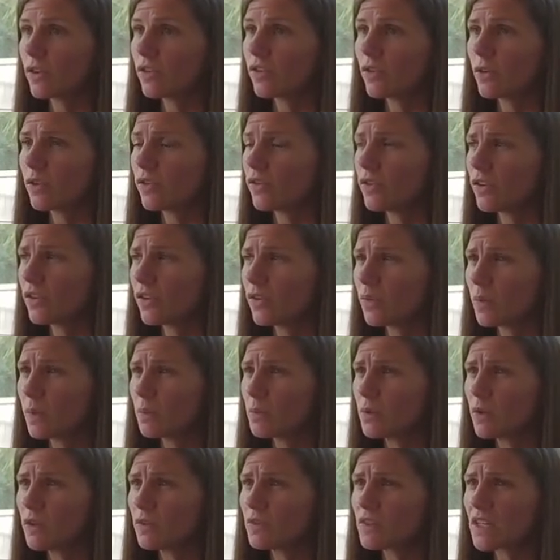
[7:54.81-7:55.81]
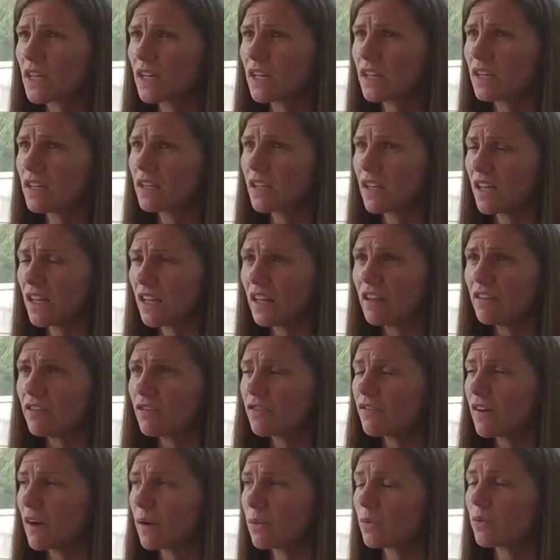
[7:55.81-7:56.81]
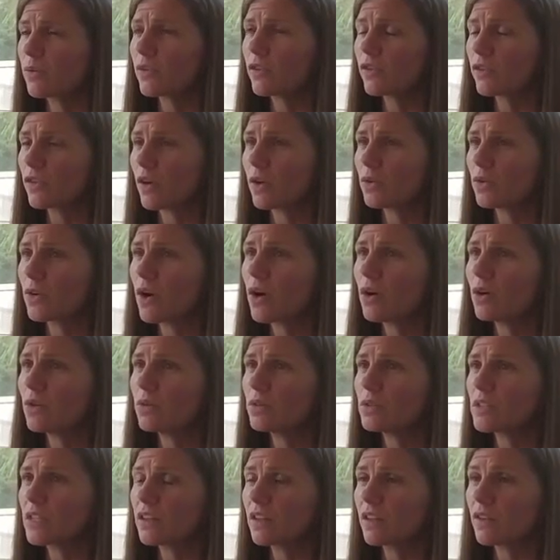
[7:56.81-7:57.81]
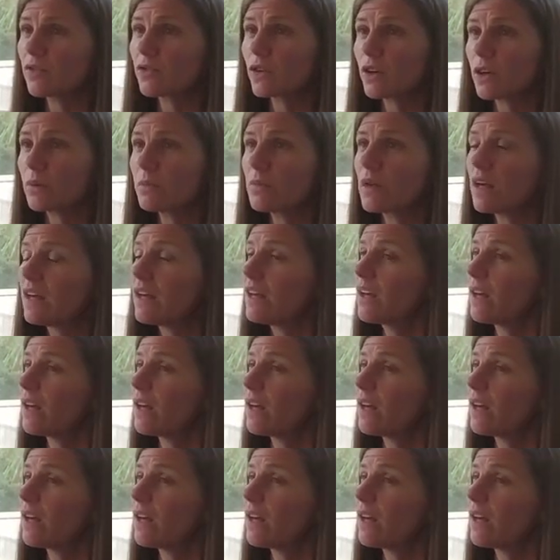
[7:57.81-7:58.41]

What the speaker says: So as soon as we moved in, it felt so cold in this room.